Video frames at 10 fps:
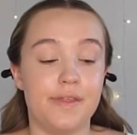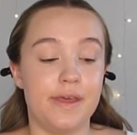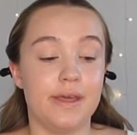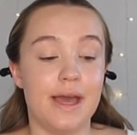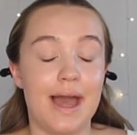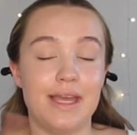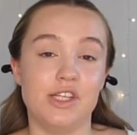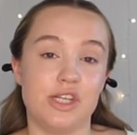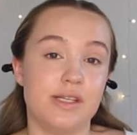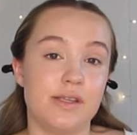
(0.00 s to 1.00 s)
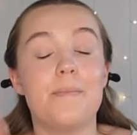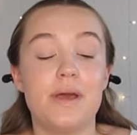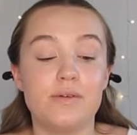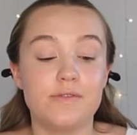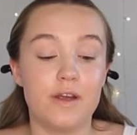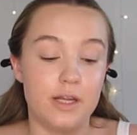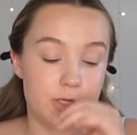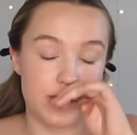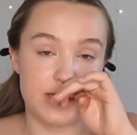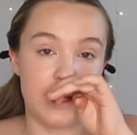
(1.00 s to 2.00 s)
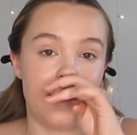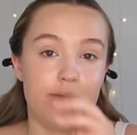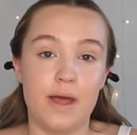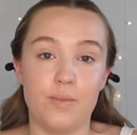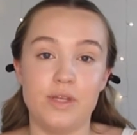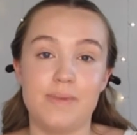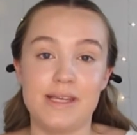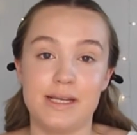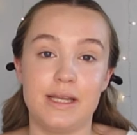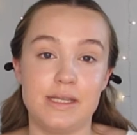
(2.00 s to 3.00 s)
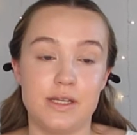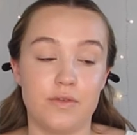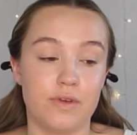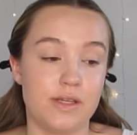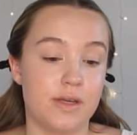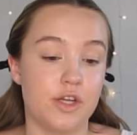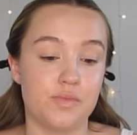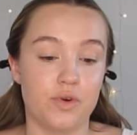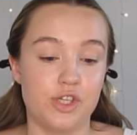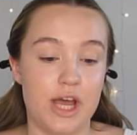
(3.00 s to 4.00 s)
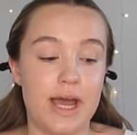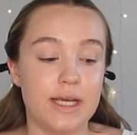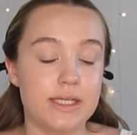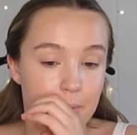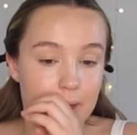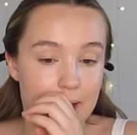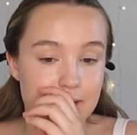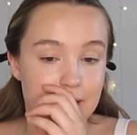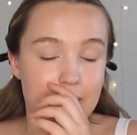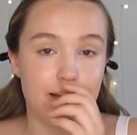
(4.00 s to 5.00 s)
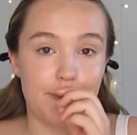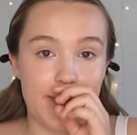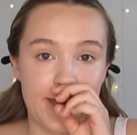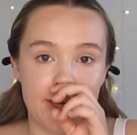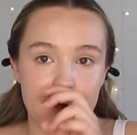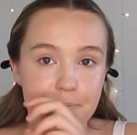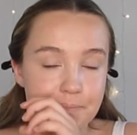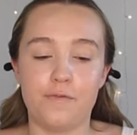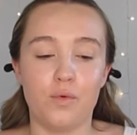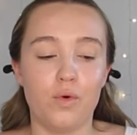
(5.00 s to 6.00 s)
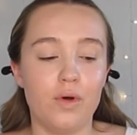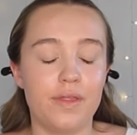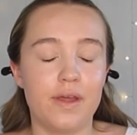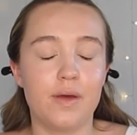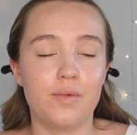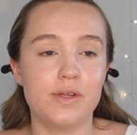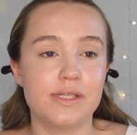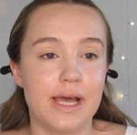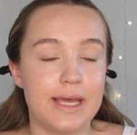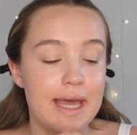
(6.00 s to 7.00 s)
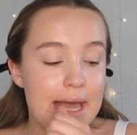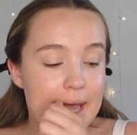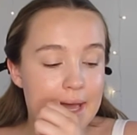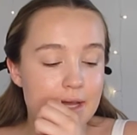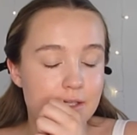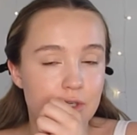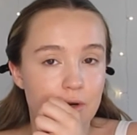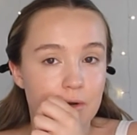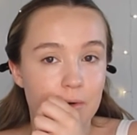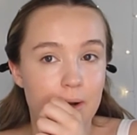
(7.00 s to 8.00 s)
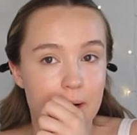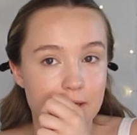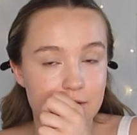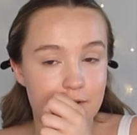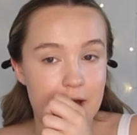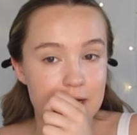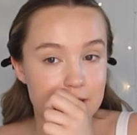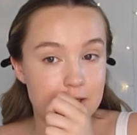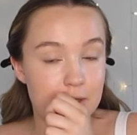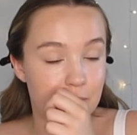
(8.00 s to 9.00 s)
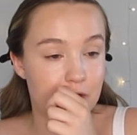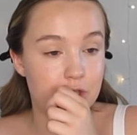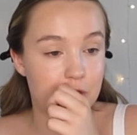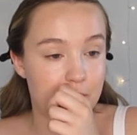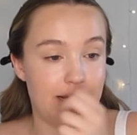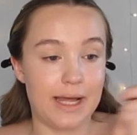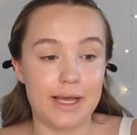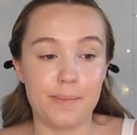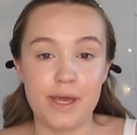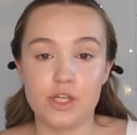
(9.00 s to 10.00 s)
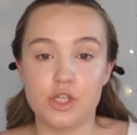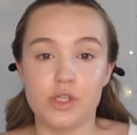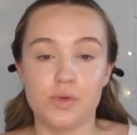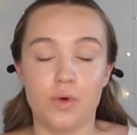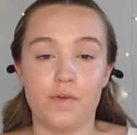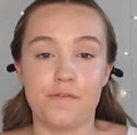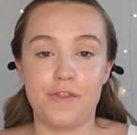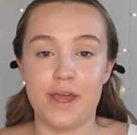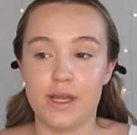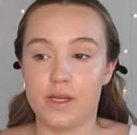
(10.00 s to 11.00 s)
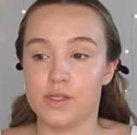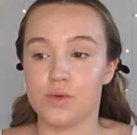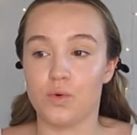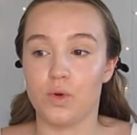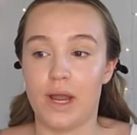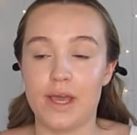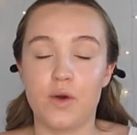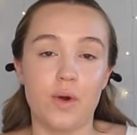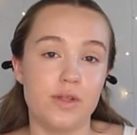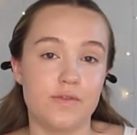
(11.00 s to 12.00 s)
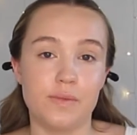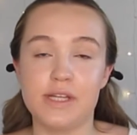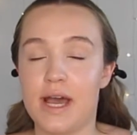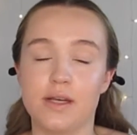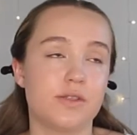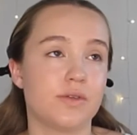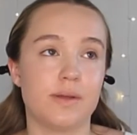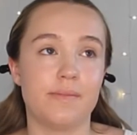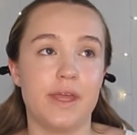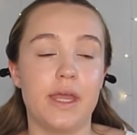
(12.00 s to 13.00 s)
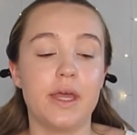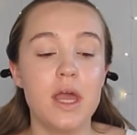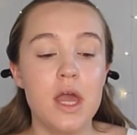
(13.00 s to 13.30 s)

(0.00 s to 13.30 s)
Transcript: the ages. But it was very interesting, and then we basically did a research project and we had to like pick 4, I think it was, like historical artifacts, which could be like pictures of things or like quotes from text or something